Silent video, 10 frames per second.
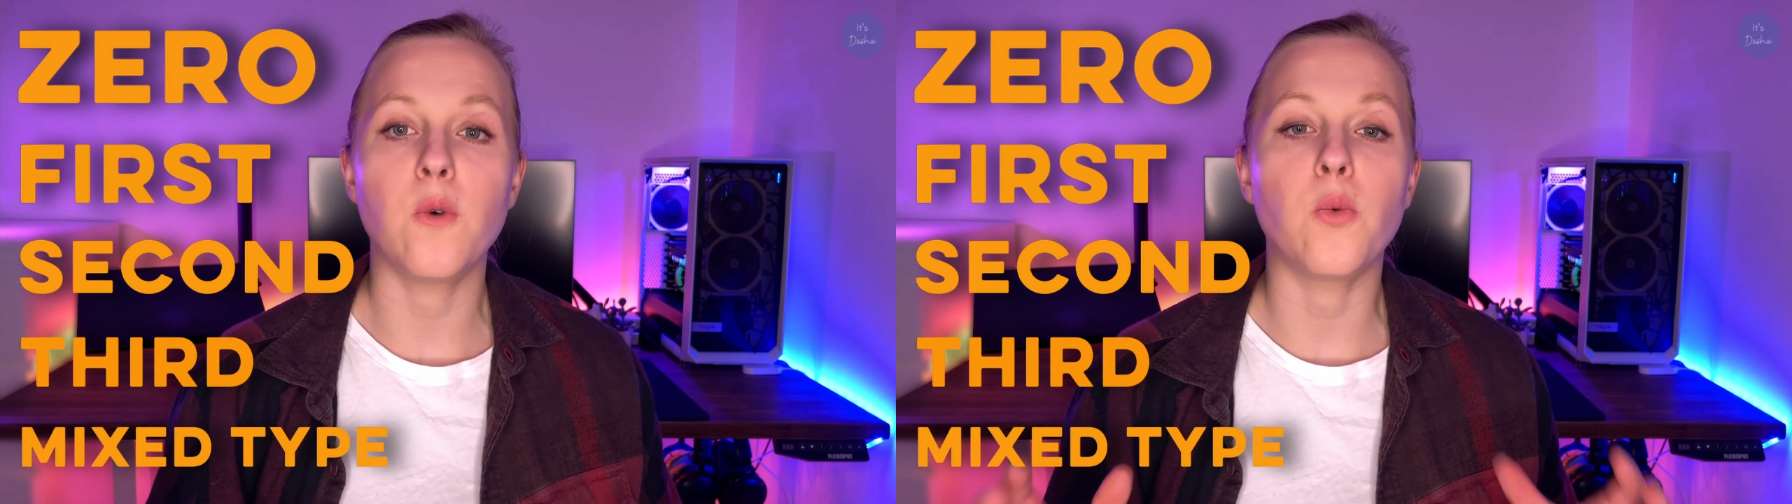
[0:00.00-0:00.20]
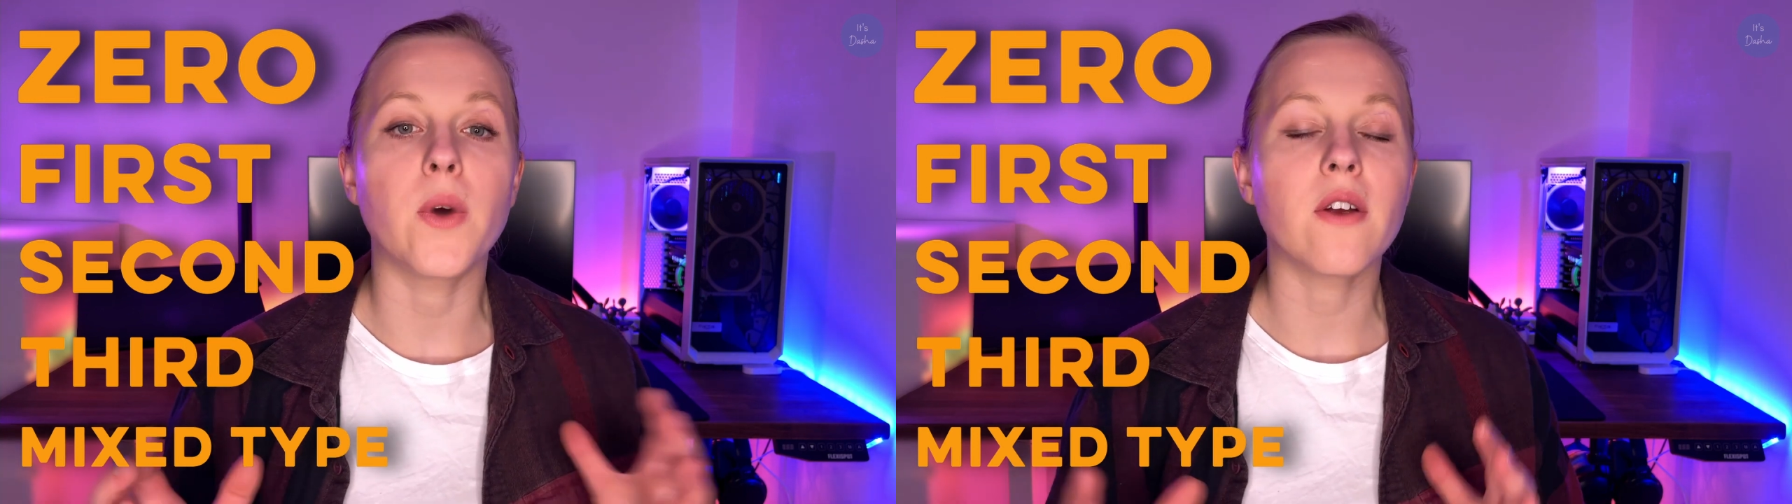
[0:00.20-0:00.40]

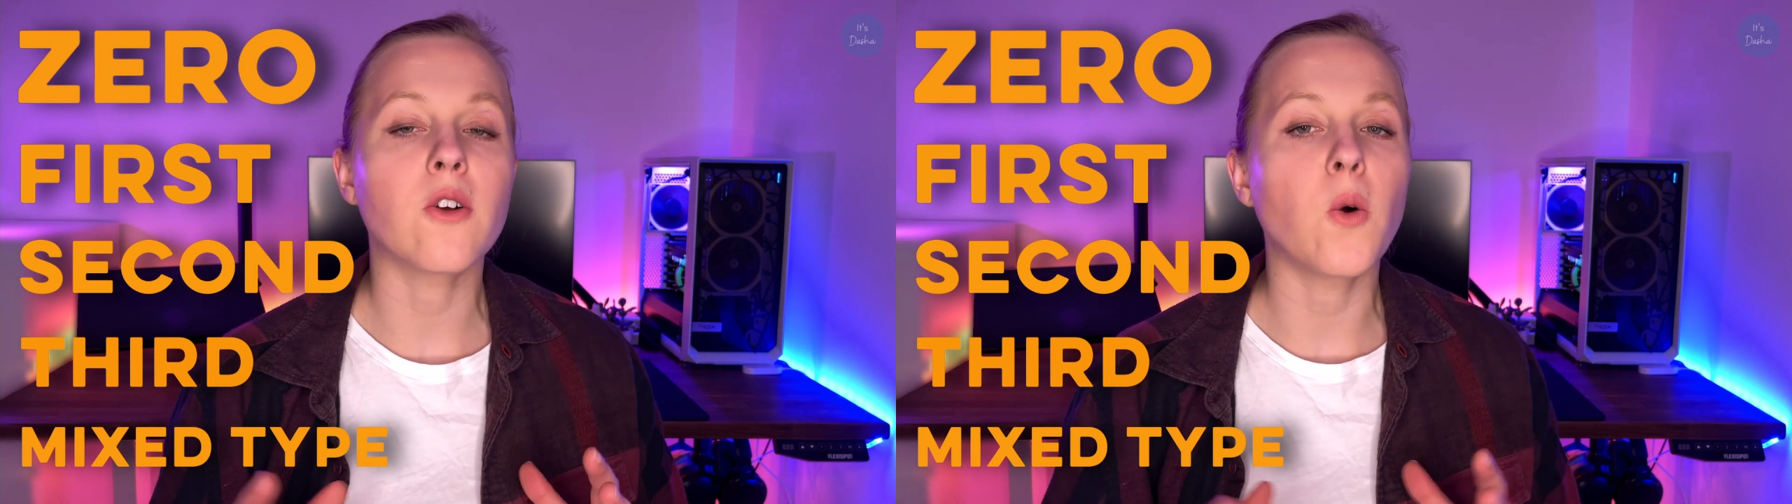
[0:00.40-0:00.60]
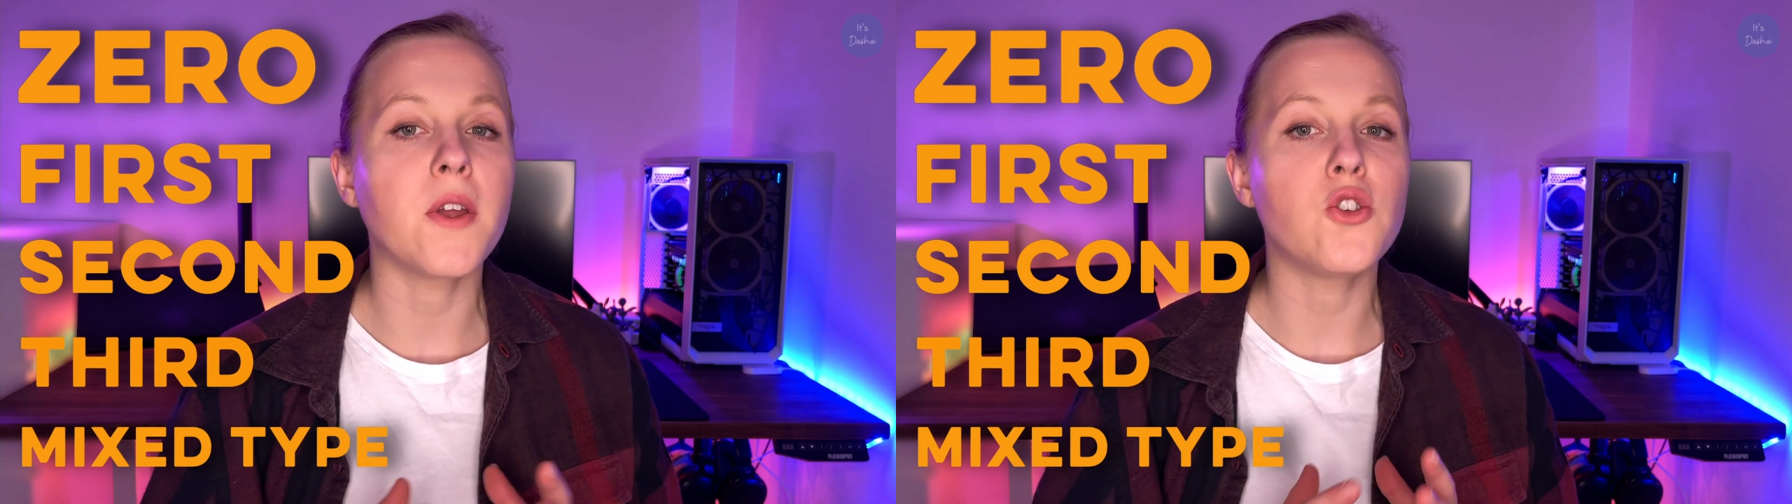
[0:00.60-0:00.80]
we're
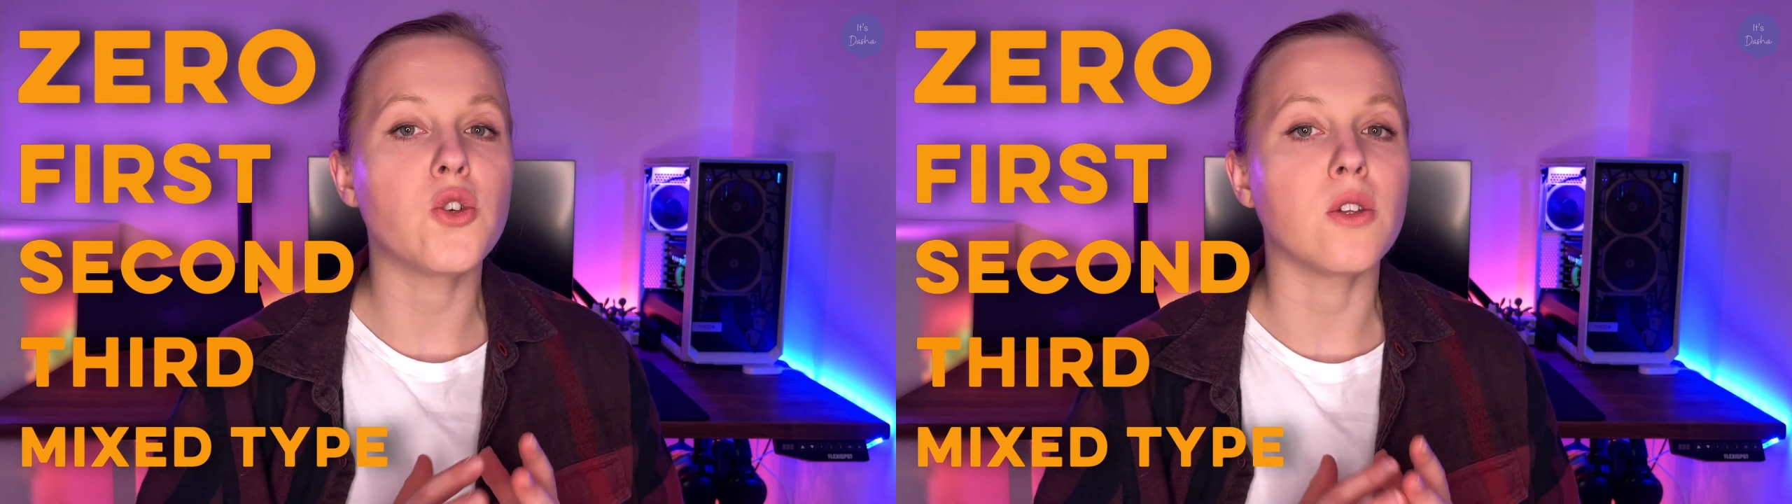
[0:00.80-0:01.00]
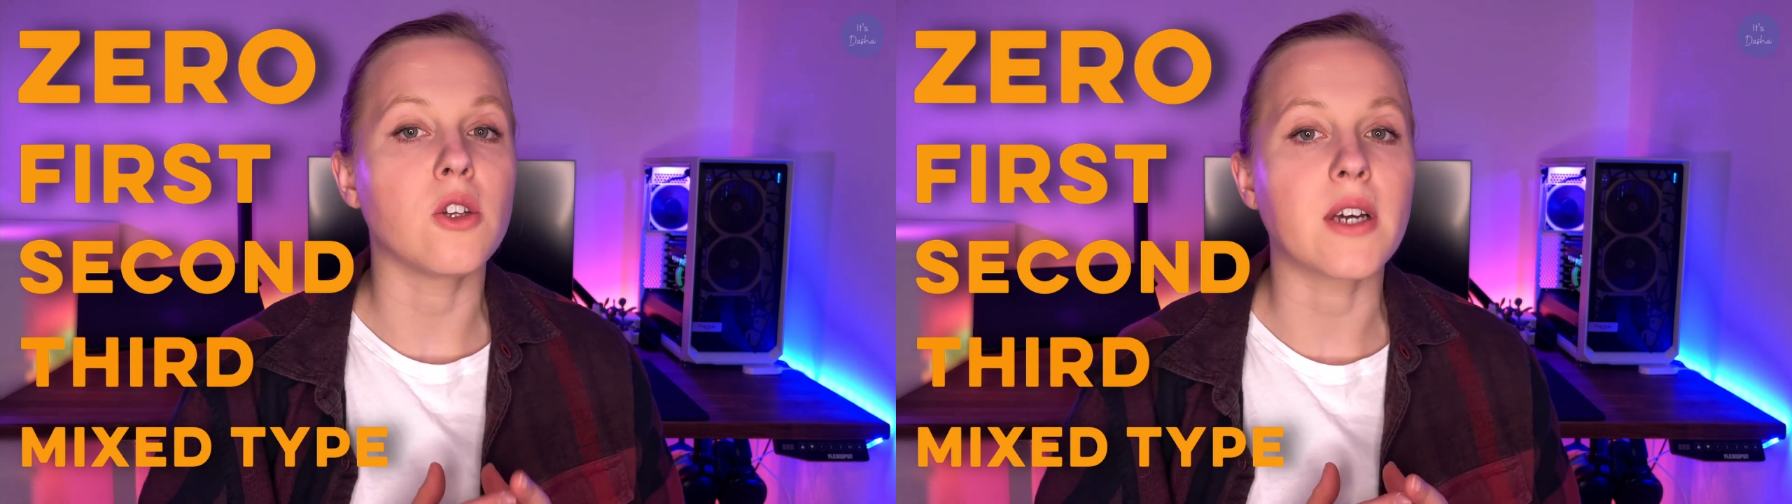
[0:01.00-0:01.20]
going
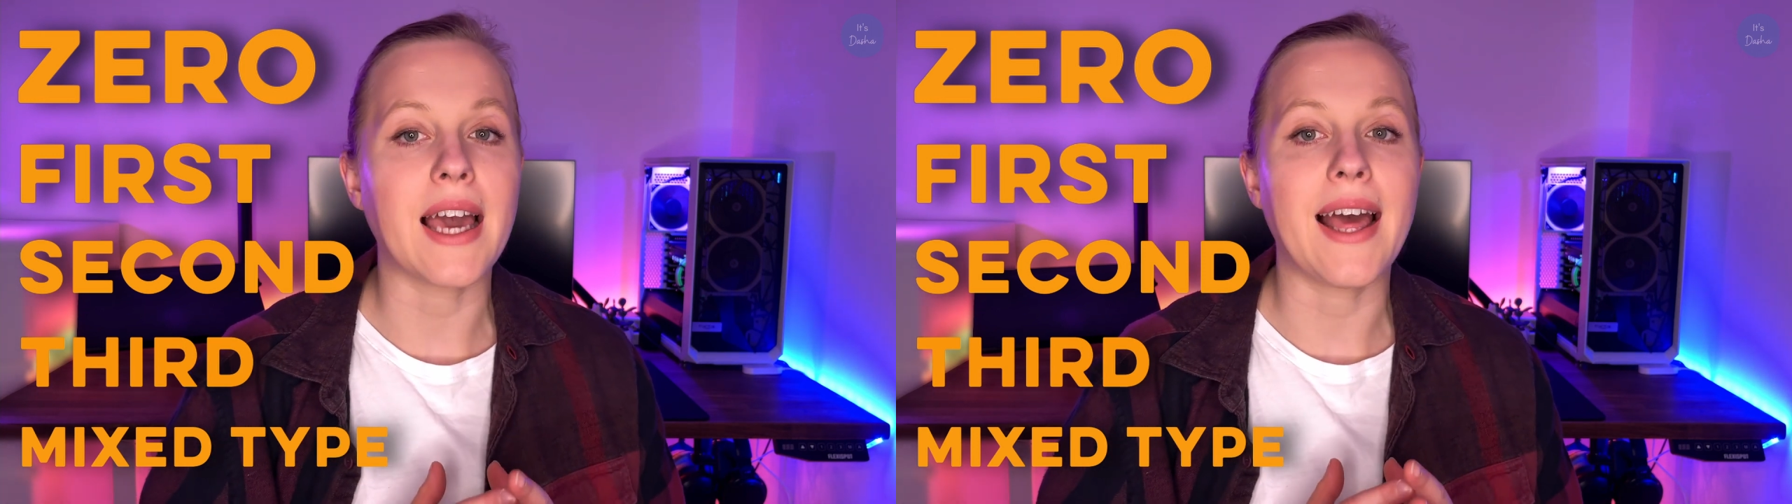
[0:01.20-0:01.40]
to look